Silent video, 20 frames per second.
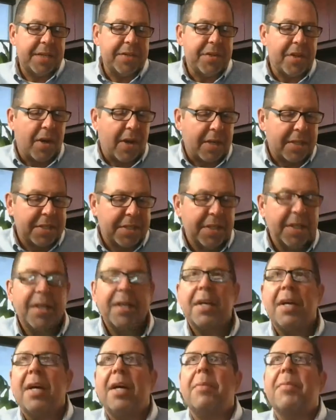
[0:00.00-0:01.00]
Talks
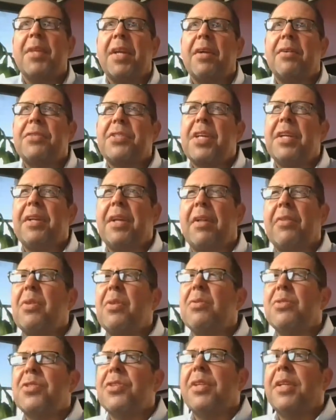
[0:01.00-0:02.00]
that I'll send out
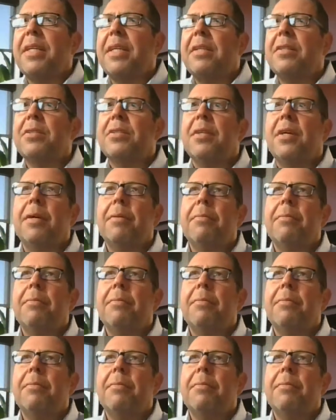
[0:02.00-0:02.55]
those links,